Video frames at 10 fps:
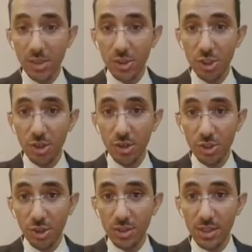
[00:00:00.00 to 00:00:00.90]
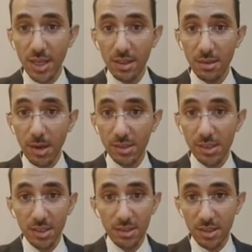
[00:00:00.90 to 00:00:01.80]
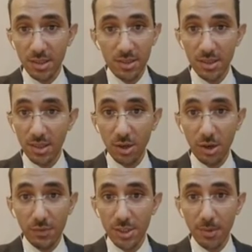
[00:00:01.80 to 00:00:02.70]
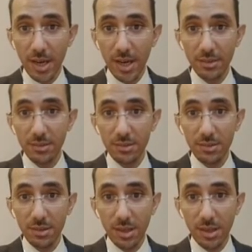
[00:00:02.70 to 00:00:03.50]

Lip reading: does that show? It shows that the market is oversupplied.